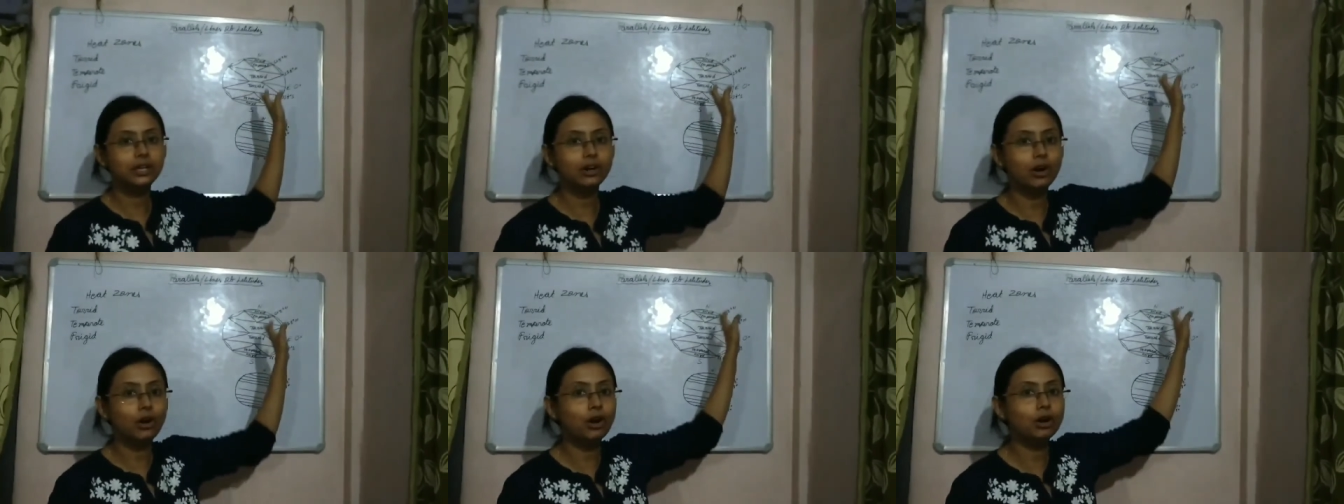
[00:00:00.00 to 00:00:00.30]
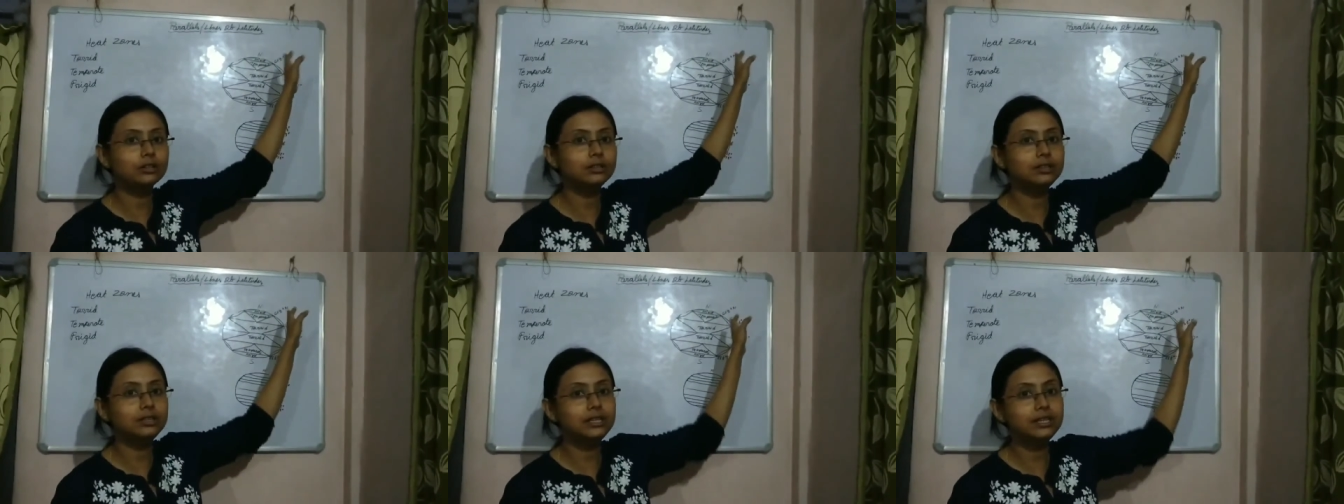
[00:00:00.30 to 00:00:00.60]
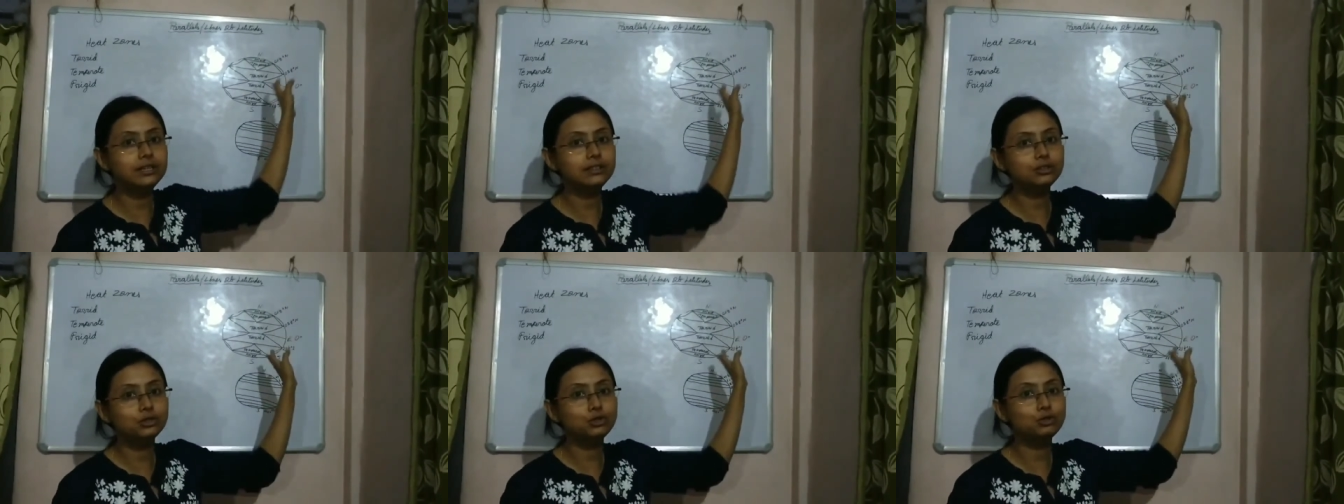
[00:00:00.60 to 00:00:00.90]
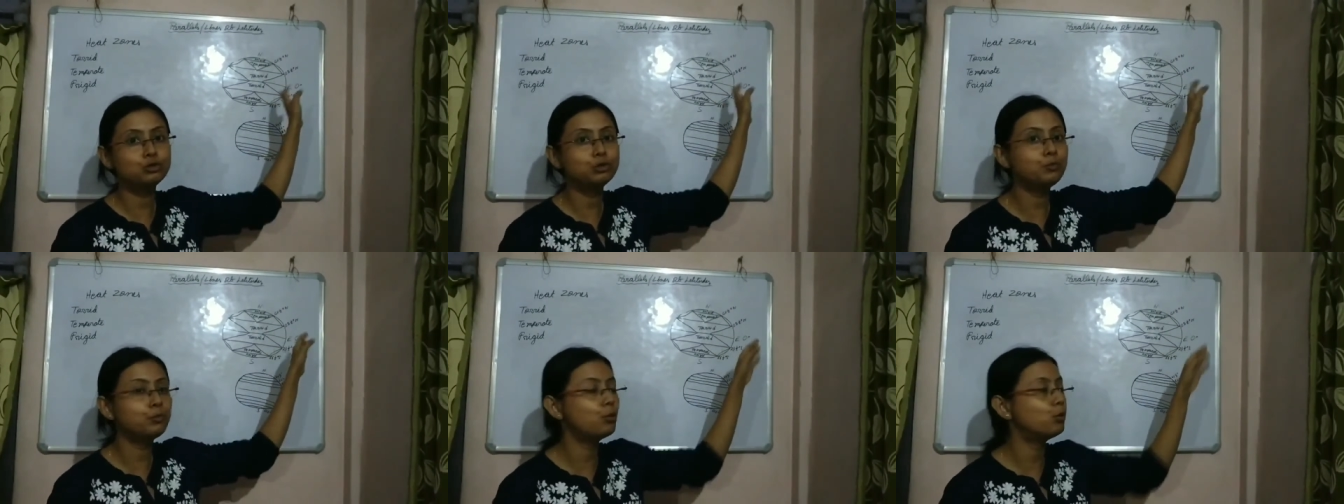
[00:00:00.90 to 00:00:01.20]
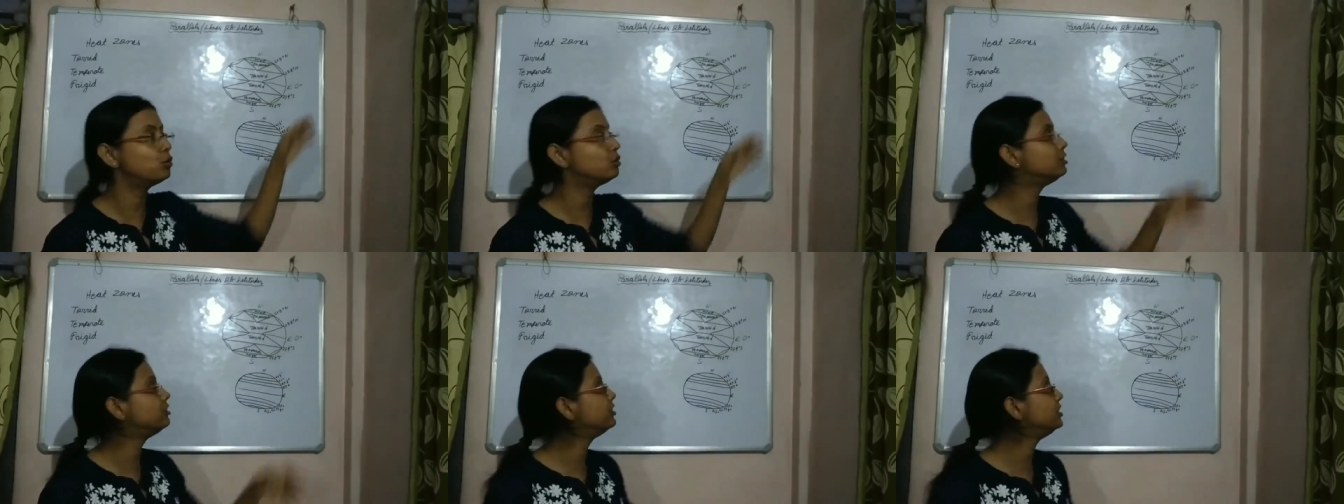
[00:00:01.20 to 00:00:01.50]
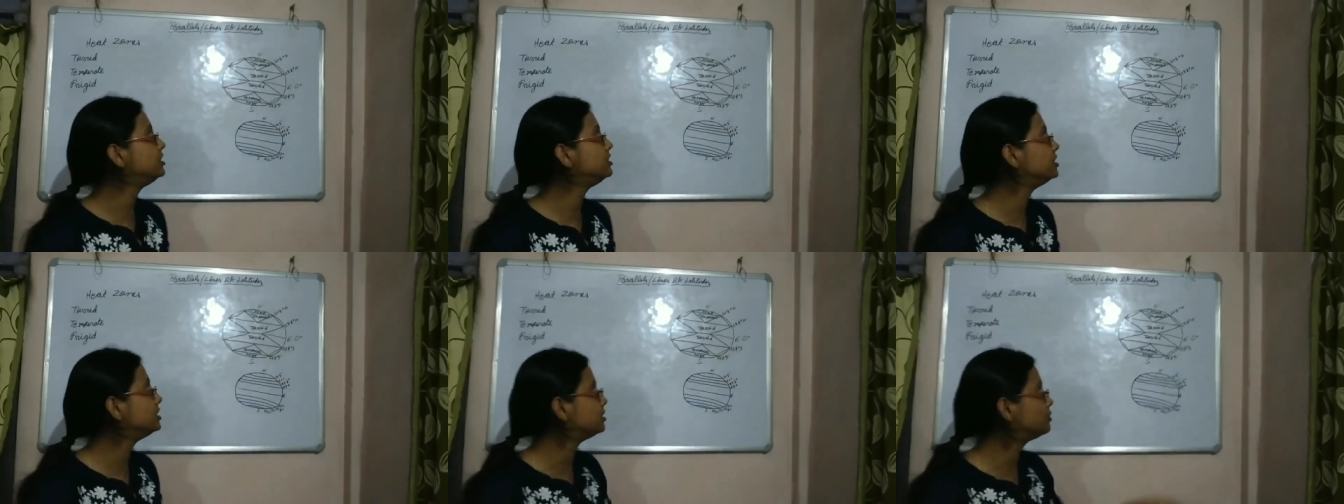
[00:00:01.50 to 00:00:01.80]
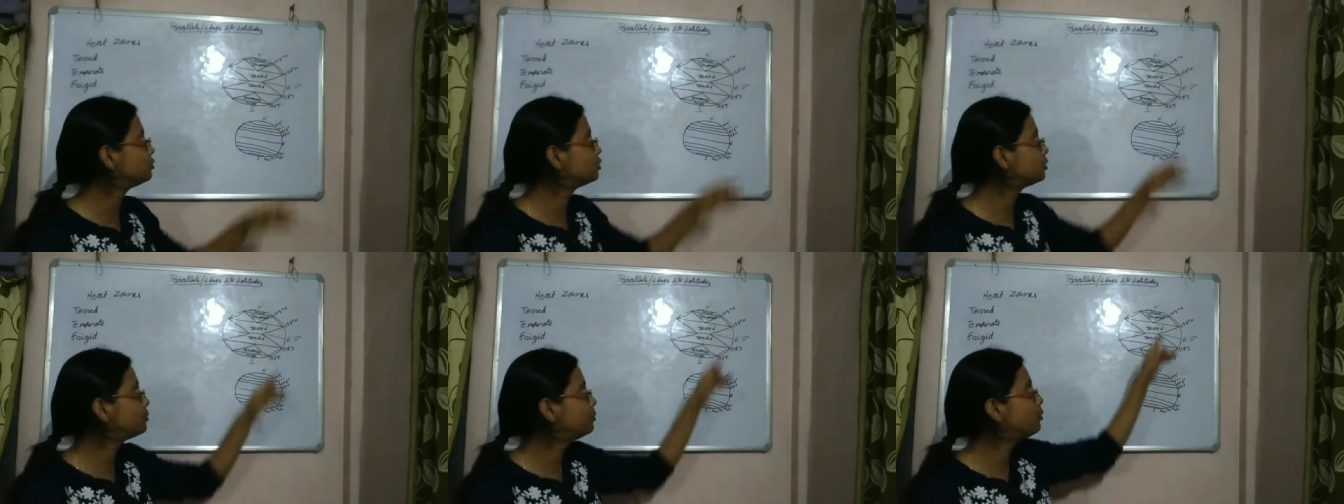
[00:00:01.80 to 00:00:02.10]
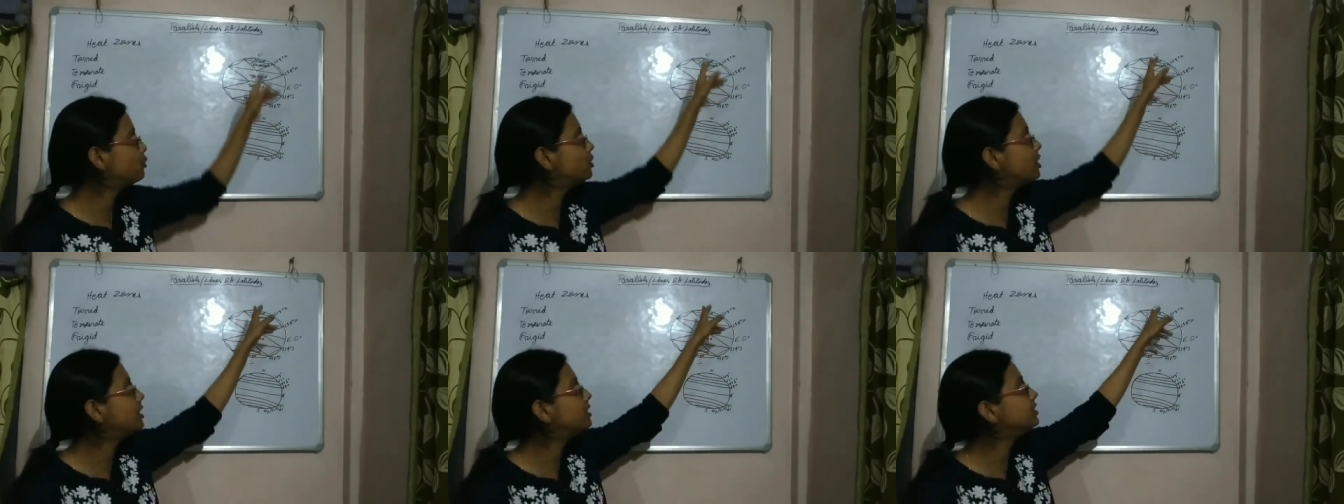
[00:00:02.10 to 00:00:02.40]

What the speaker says: on these two pole regions or polar